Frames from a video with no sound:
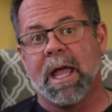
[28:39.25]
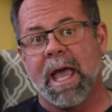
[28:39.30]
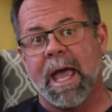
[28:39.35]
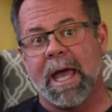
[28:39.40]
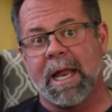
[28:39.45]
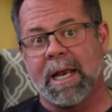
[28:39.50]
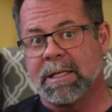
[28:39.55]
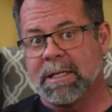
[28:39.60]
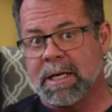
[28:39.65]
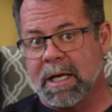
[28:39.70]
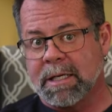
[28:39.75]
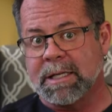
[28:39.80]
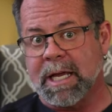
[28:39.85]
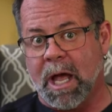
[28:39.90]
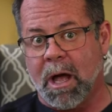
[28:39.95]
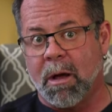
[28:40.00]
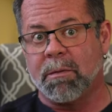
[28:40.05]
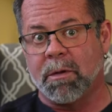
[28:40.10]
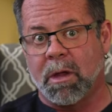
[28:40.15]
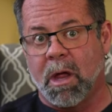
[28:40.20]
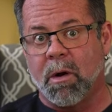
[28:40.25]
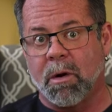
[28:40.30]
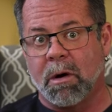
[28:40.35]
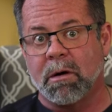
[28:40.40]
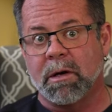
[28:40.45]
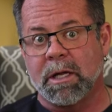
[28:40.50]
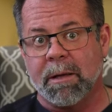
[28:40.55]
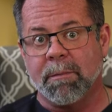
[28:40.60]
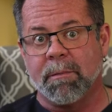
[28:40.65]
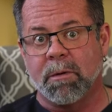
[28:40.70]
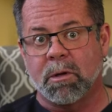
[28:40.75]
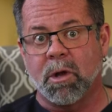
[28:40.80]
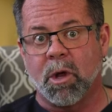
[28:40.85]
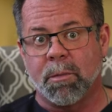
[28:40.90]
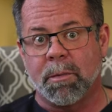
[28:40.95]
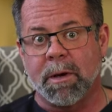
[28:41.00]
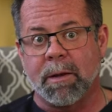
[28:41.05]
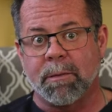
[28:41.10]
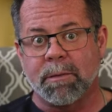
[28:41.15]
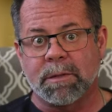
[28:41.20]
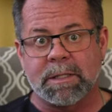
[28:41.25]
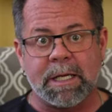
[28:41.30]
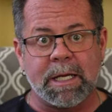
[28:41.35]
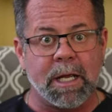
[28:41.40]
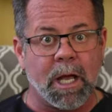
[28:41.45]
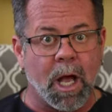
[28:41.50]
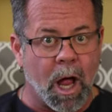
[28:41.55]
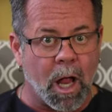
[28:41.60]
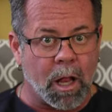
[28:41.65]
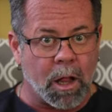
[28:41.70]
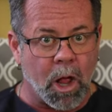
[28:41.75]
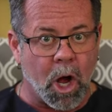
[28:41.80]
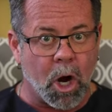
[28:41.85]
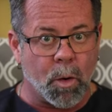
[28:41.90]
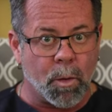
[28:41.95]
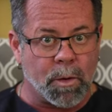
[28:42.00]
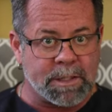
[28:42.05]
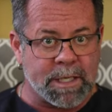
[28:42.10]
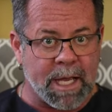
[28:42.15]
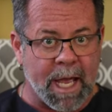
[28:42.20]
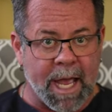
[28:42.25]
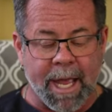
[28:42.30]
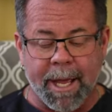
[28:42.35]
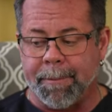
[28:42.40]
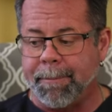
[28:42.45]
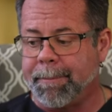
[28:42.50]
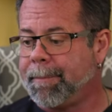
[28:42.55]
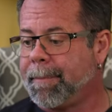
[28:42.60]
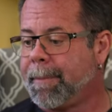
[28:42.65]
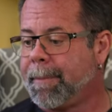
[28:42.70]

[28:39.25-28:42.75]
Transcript: and it does help lower hemoglobin A1C along with diet.